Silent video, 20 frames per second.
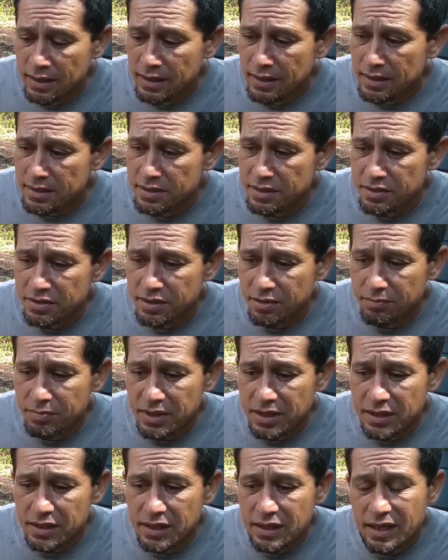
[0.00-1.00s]
This is
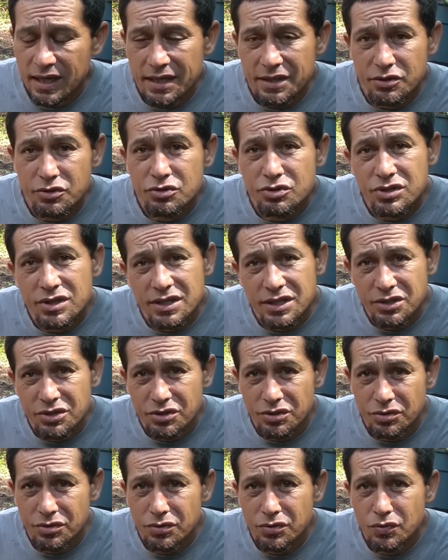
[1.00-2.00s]
something that I usually
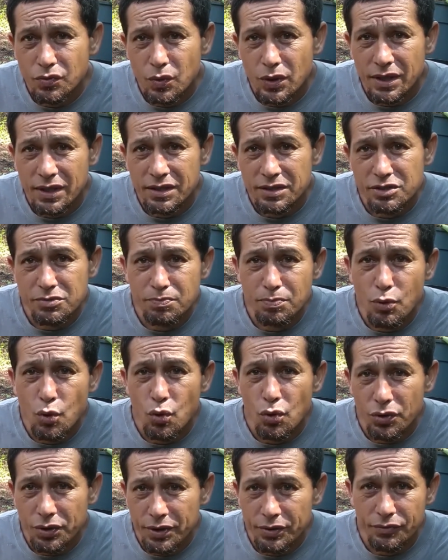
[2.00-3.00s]
do when it is
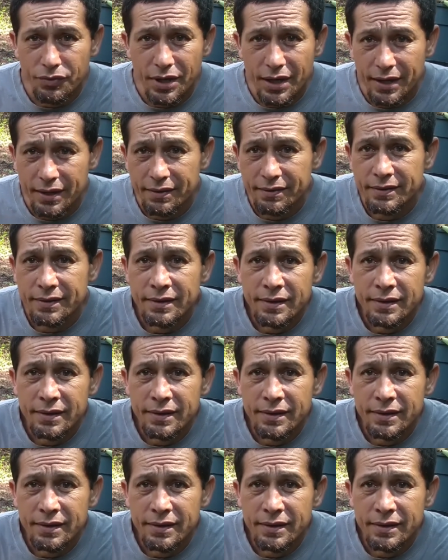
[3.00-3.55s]
pouring rain,